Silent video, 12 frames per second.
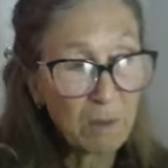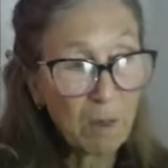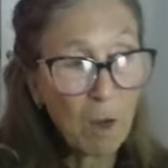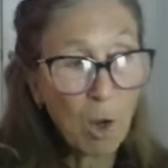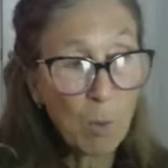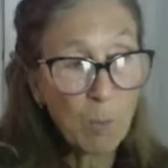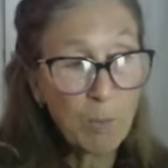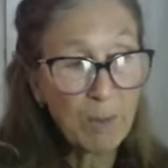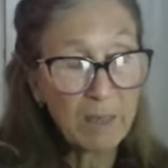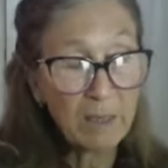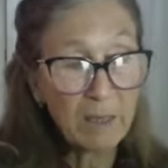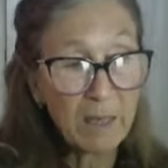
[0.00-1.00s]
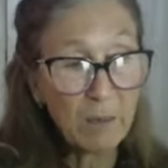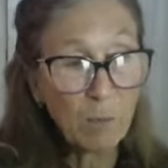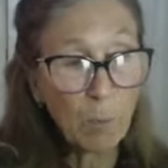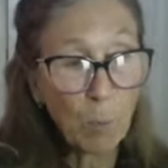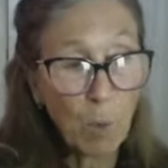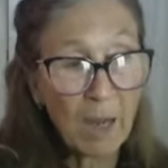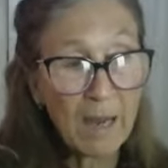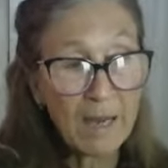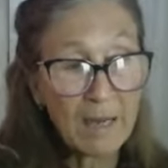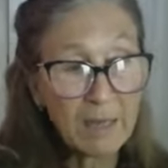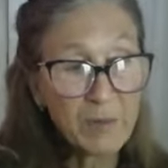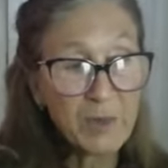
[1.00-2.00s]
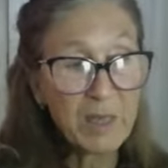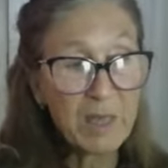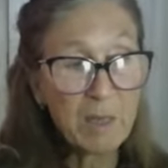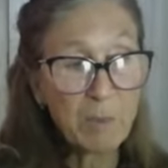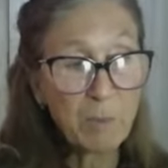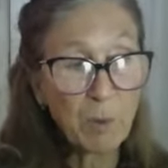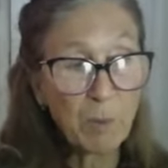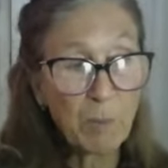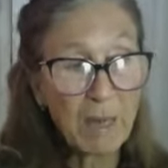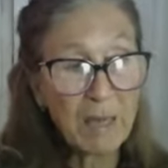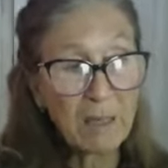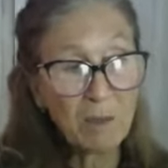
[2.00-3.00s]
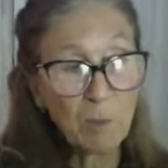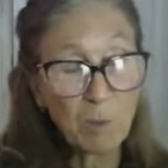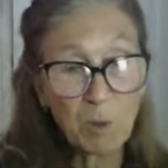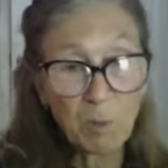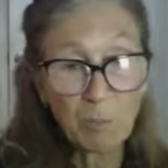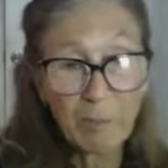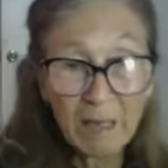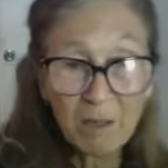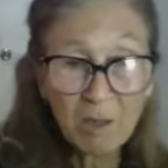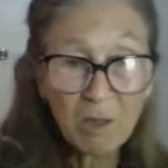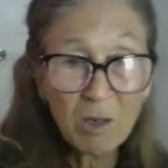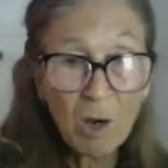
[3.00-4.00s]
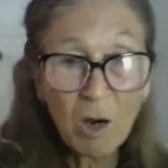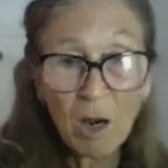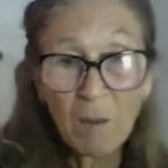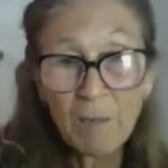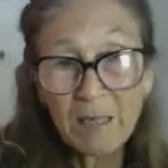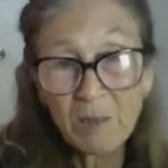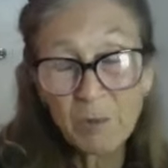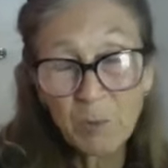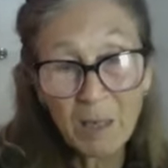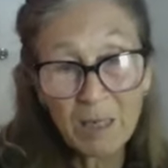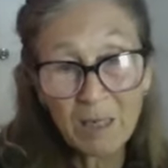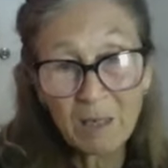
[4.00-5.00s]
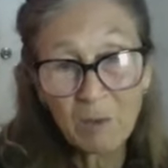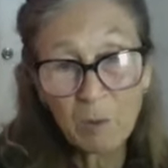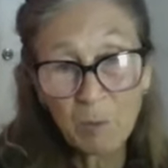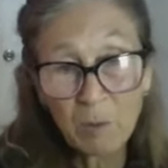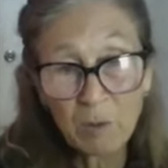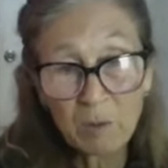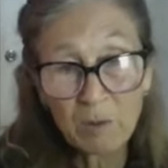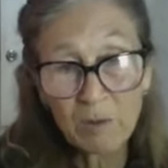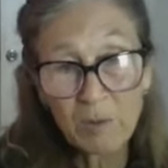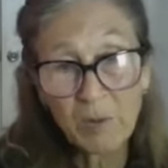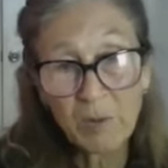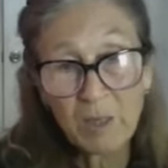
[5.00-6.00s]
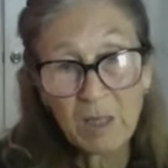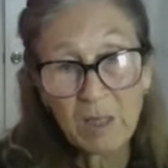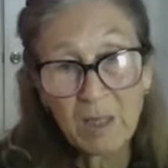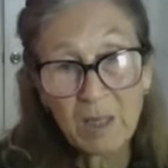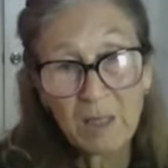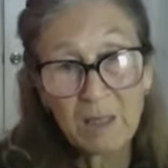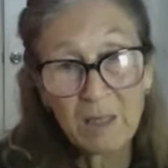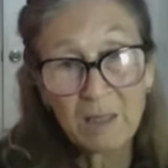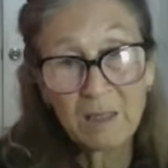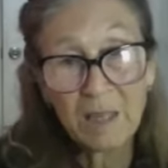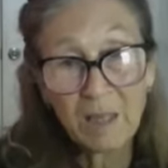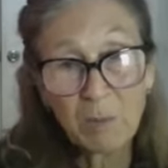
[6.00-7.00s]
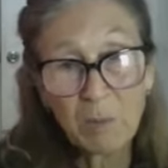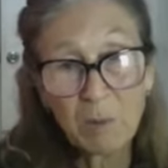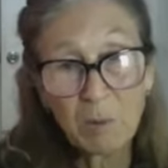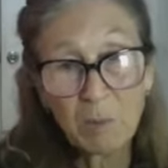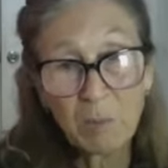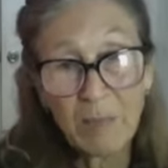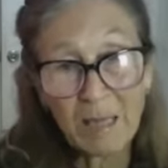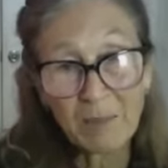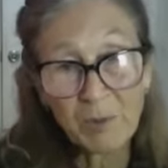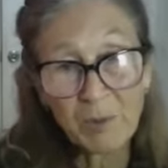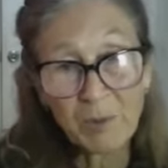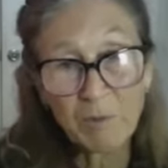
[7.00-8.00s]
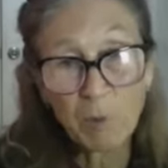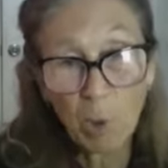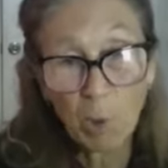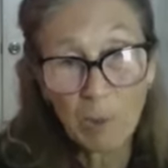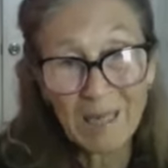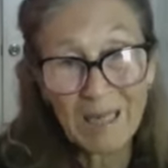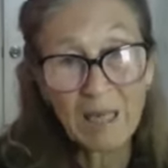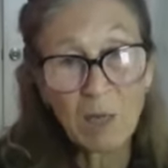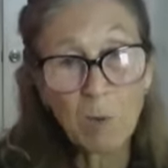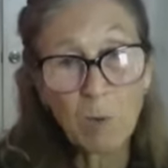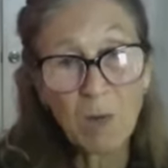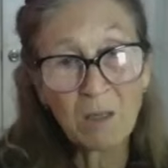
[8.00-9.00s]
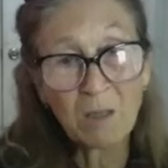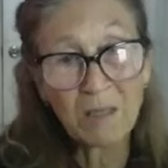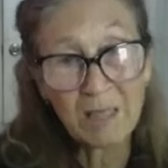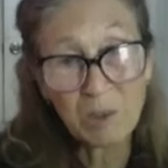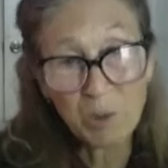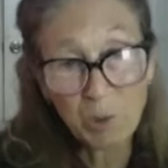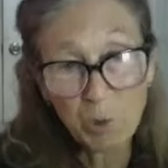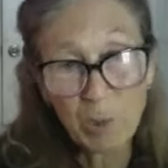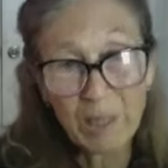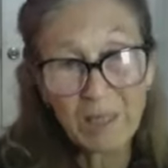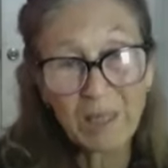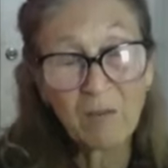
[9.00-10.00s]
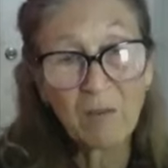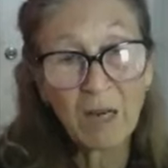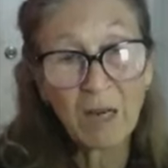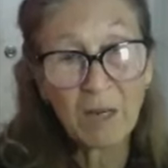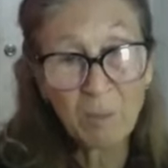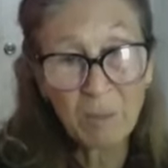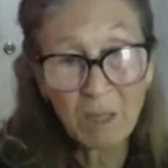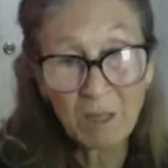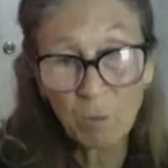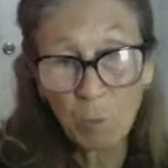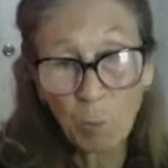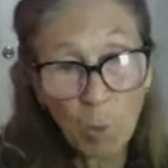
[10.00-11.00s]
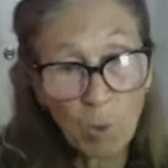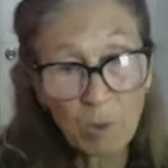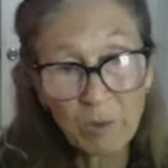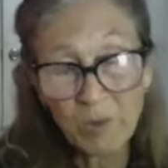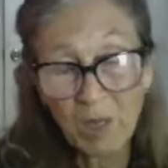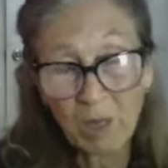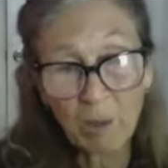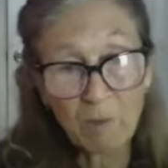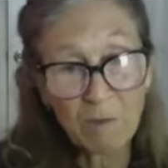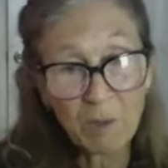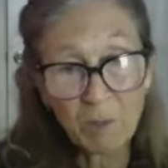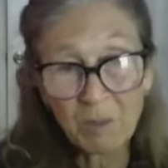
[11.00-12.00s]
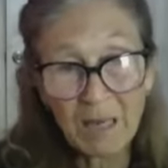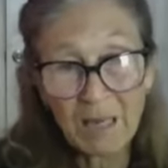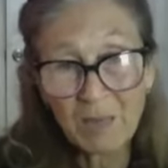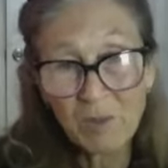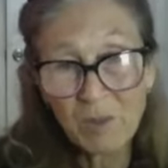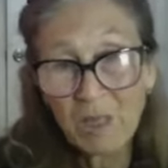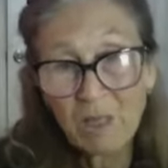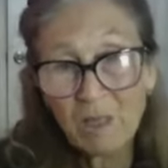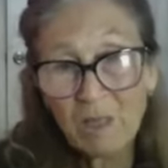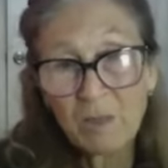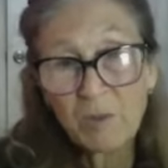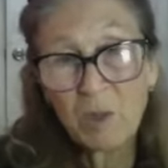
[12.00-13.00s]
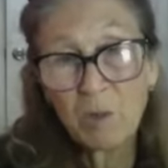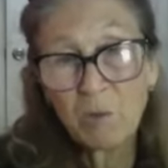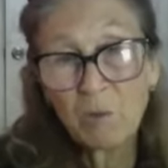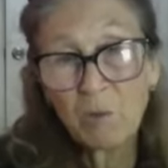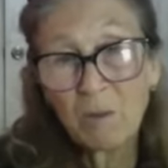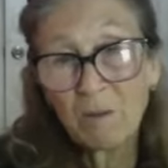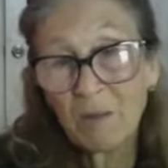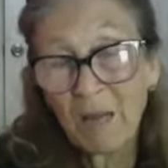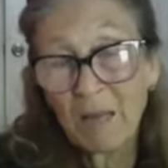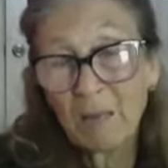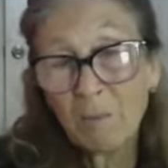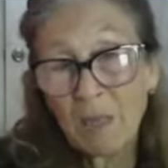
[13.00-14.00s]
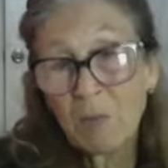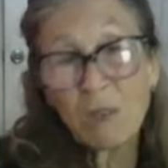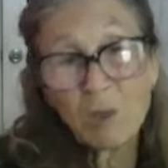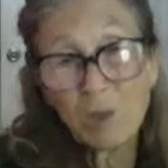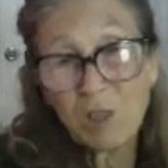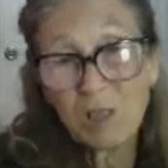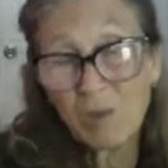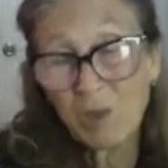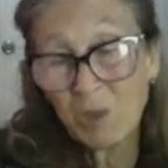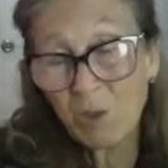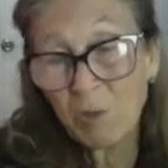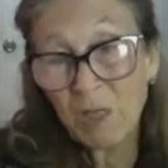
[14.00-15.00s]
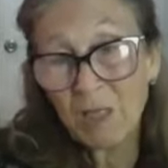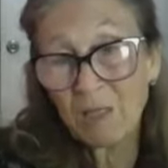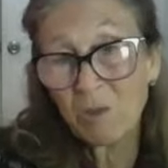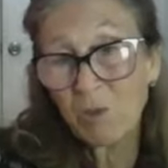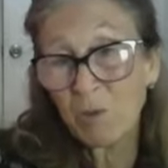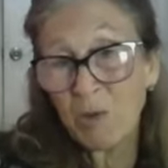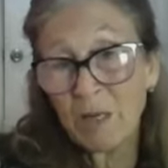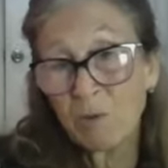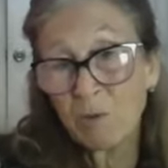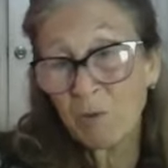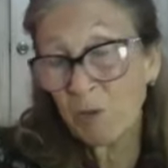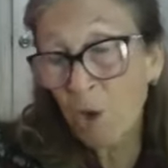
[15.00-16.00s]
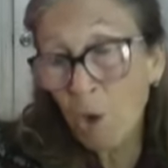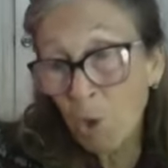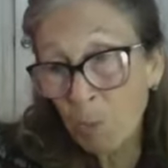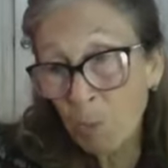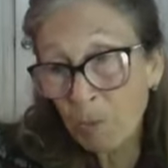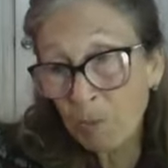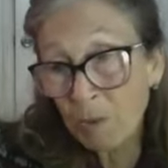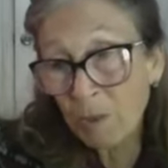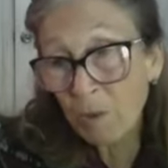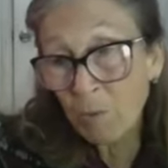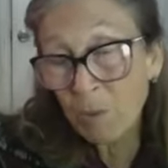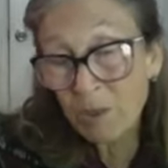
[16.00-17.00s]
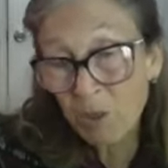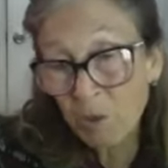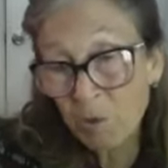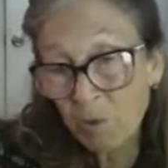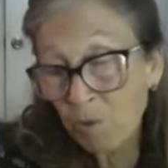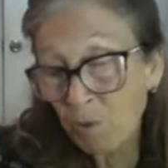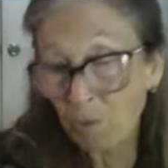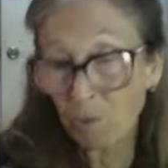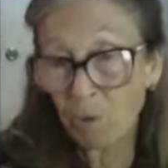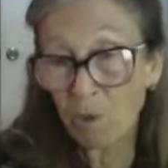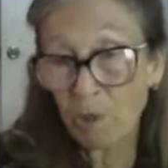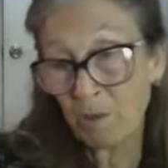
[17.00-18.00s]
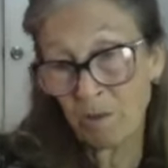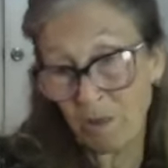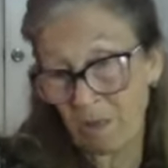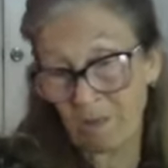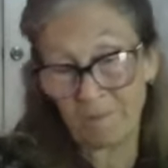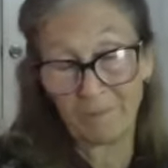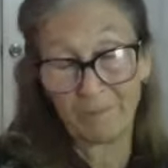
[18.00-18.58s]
hope that Y and Z will make the world better, because right now the world is in a terrible mess of growing inequality, destroying the environment, wars all over the place. So I my question is, do you think there's grounds for hope with youth or not?